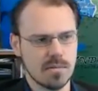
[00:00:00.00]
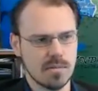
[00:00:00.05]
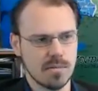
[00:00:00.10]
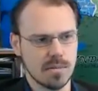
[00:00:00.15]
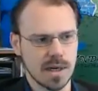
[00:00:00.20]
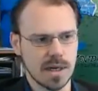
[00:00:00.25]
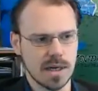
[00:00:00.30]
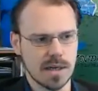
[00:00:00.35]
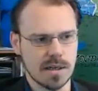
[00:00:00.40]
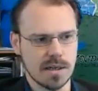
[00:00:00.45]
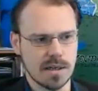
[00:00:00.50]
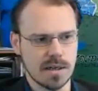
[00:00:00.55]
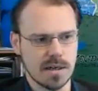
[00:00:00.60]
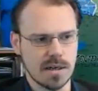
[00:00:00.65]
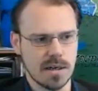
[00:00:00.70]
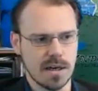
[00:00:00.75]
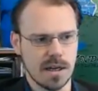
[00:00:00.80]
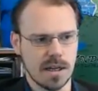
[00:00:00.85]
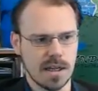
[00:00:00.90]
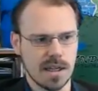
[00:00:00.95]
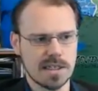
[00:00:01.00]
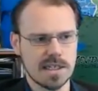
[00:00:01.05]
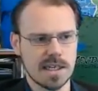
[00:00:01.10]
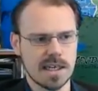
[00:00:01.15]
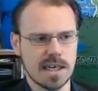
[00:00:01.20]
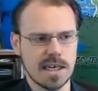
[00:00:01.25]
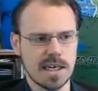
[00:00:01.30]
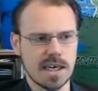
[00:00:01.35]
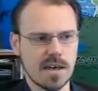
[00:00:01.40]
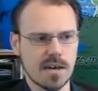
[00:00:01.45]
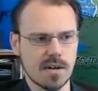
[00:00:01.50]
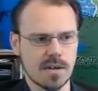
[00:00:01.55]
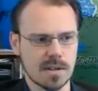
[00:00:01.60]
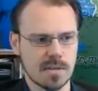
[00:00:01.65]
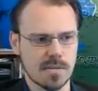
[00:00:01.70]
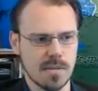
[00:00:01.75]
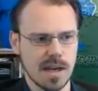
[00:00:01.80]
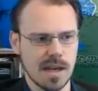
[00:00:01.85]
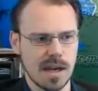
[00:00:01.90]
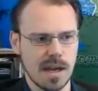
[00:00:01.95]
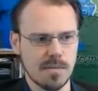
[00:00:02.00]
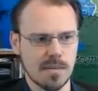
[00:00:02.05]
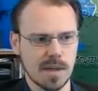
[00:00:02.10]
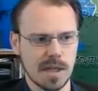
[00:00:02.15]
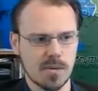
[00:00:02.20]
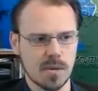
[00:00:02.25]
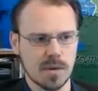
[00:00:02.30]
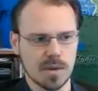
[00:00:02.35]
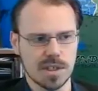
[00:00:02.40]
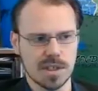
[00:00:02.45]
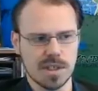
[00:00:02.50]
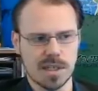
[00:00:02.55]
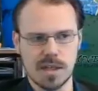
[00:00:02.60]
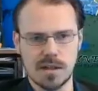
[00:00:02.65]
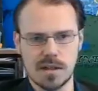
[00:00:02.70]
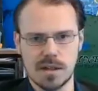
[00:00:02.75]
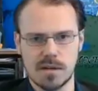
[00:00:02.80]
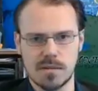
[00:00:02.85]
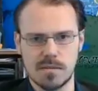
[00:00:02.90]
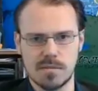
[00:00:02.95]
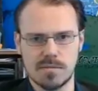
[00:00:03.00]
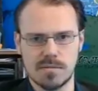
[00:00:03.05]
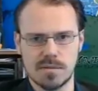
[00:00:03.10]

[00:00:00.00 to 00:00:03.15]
But unless he heals, my Nightblade will just kill him.